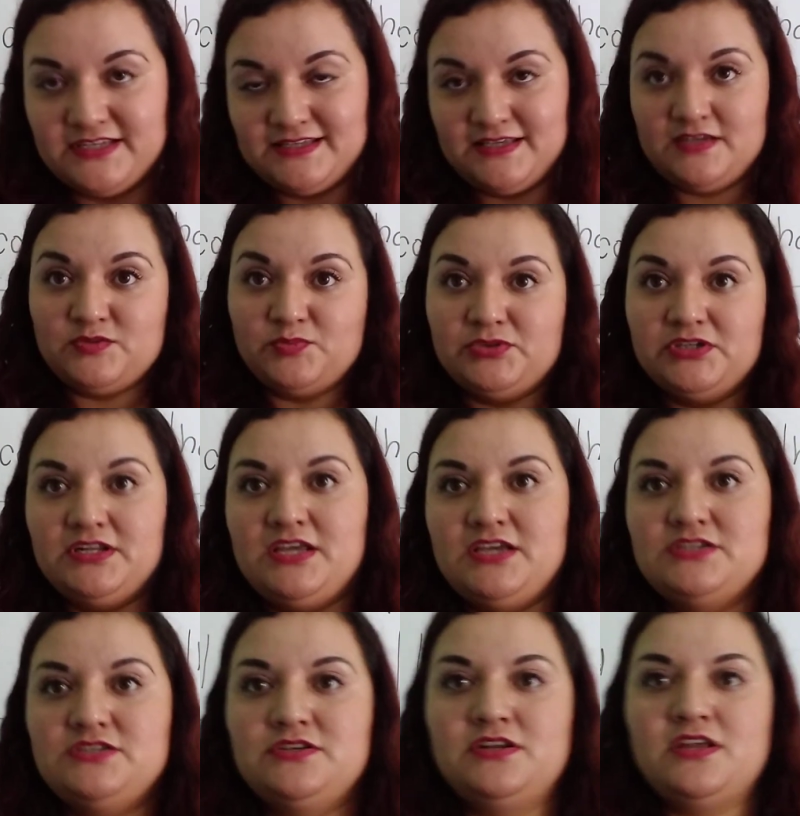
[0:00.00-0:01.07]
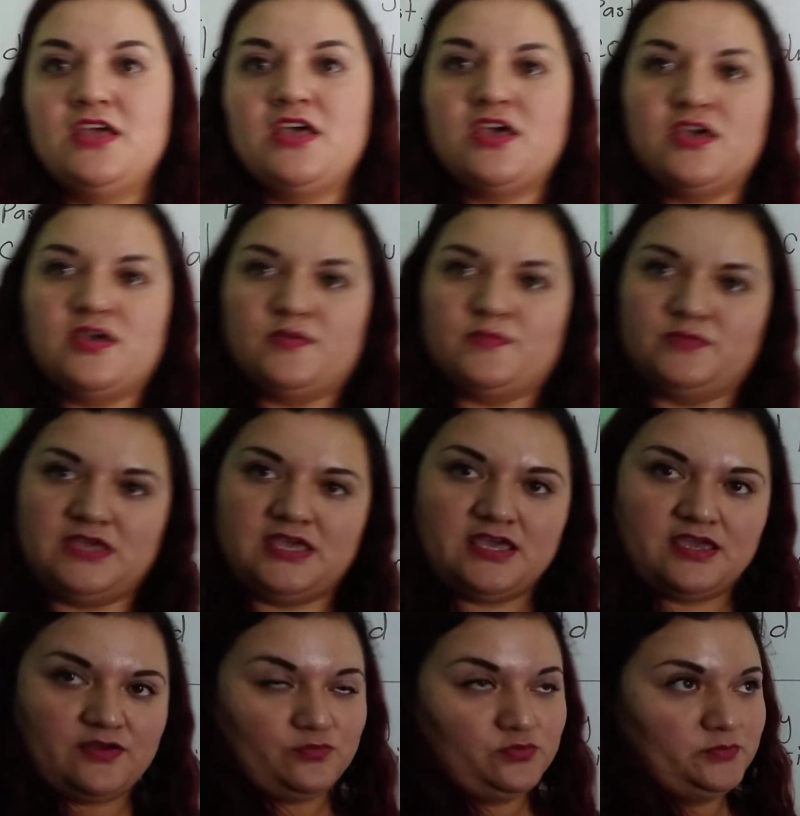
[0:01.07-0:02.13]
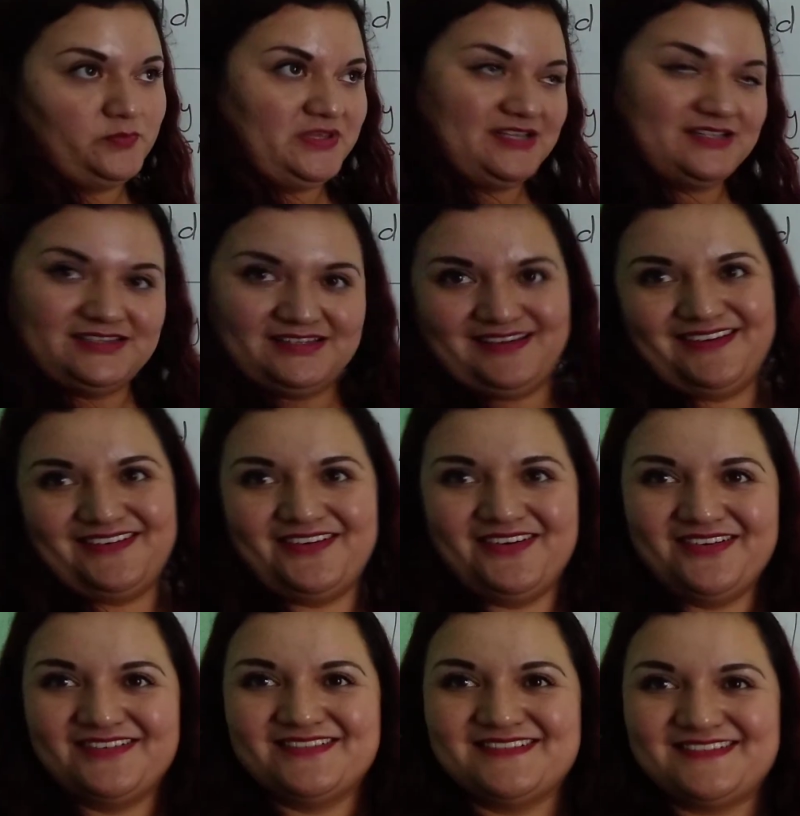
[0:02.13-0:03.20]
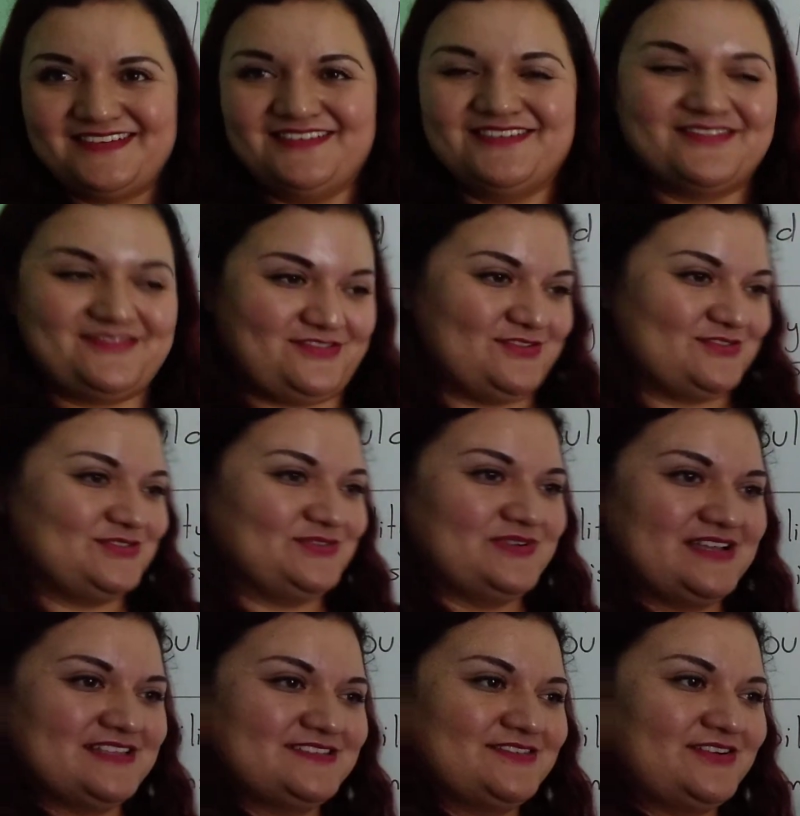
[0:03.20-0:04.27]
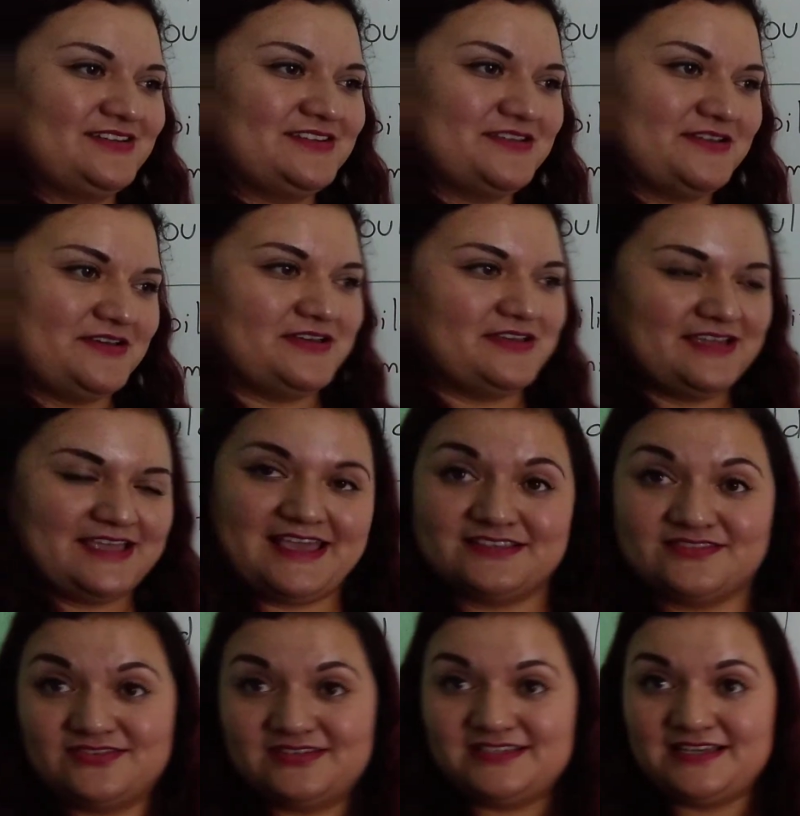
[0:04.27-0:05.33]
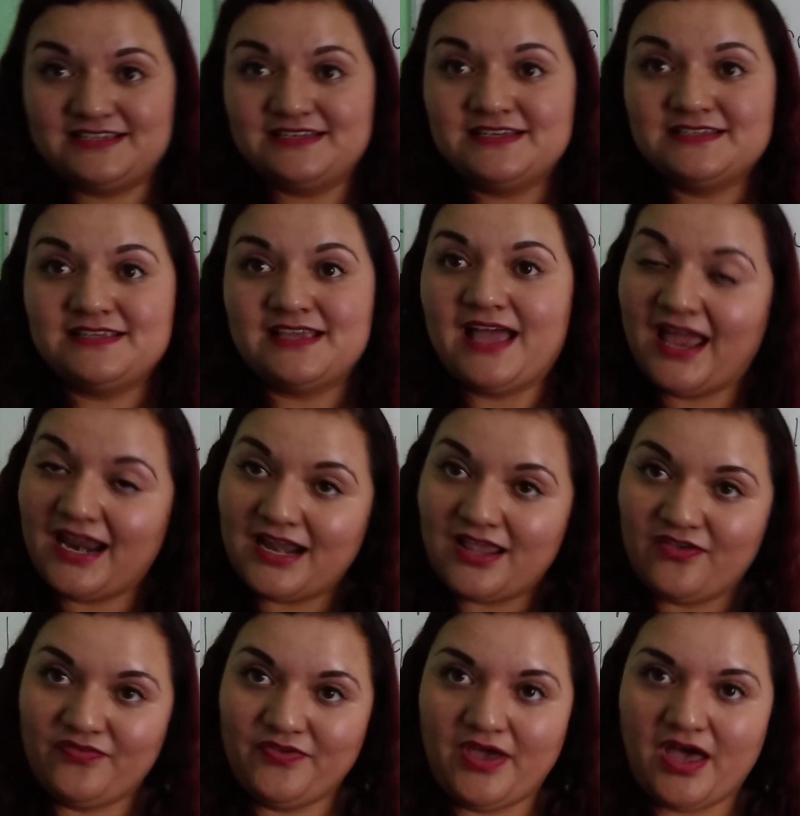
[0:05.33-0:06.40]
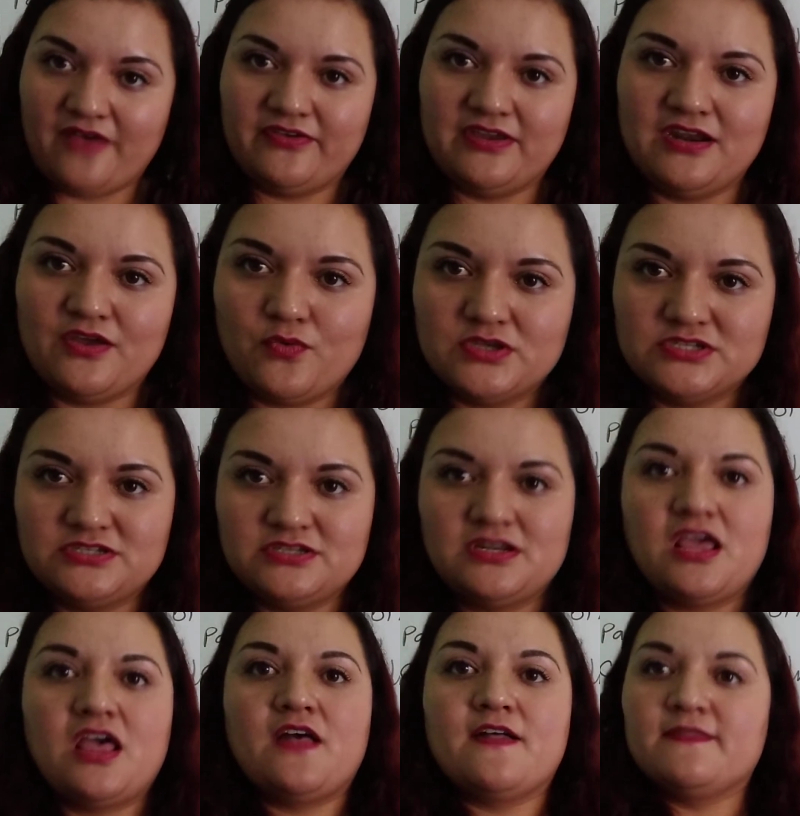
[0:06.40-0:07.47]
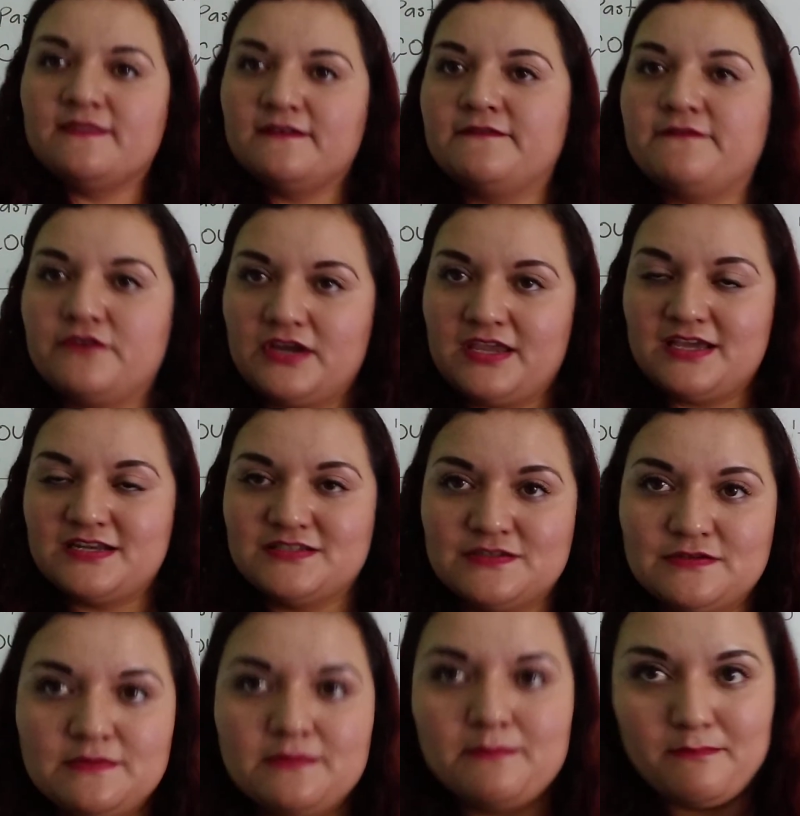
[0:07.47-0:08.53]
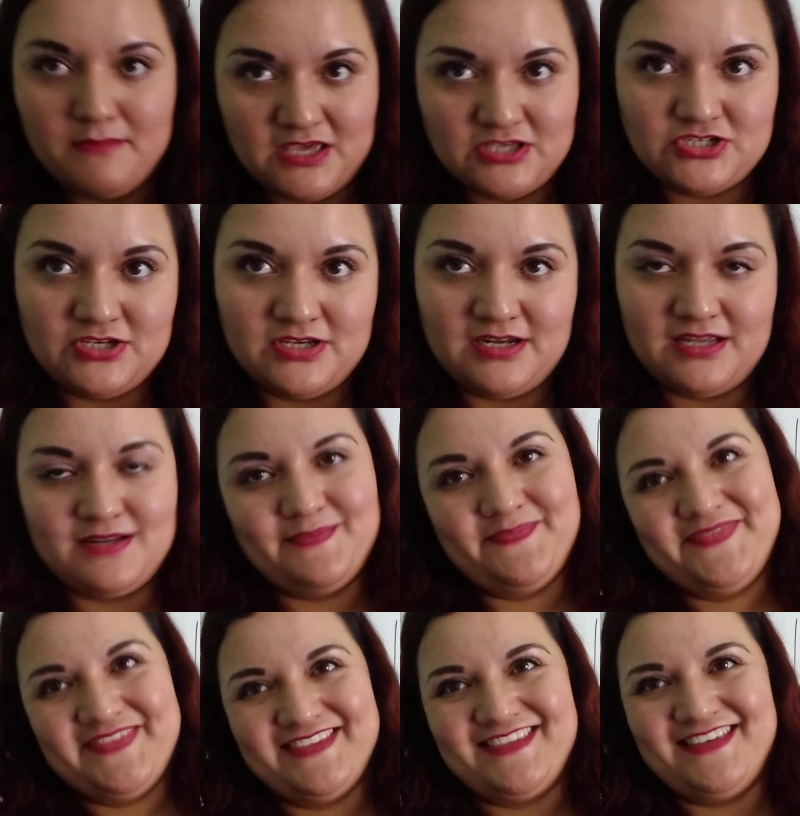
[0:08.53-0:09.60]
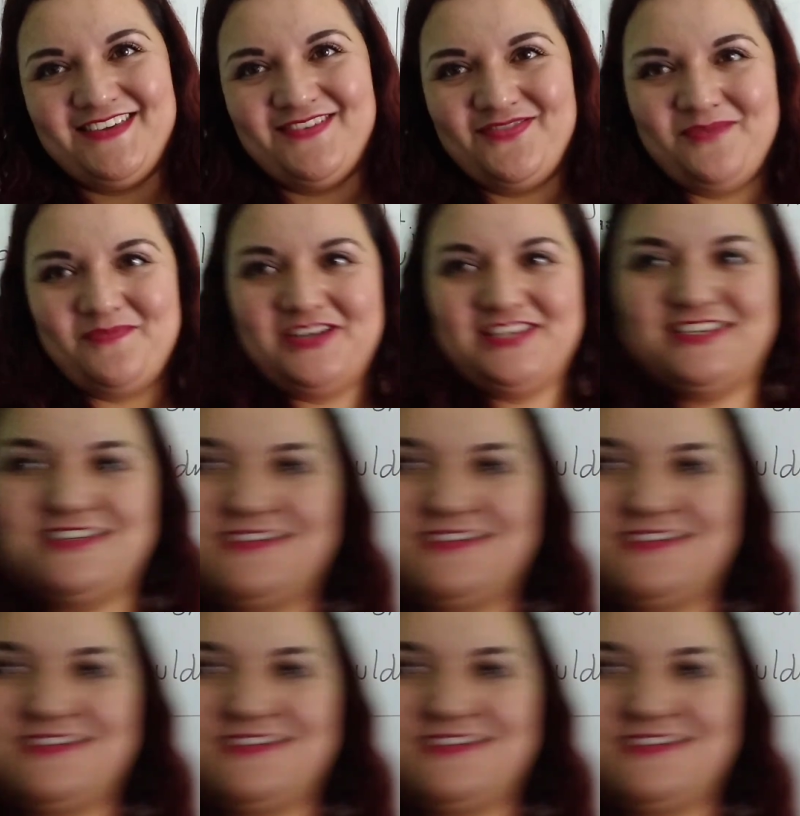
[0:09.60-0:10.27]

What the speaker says: explanation will be clear in order to answer the exercises, and if you have any question, don't forget to mention it. Thank you very much.